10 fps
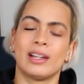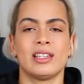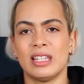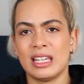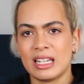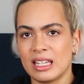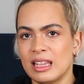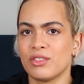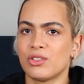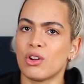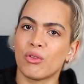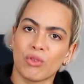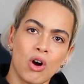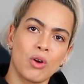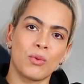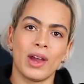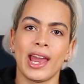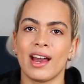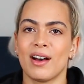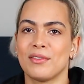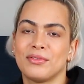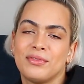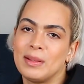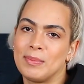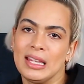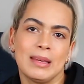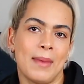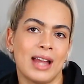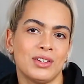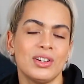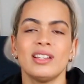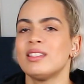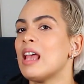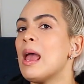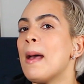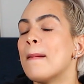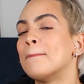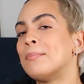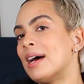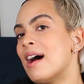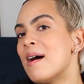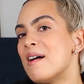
because there's no wrong way of flipping the mattress, but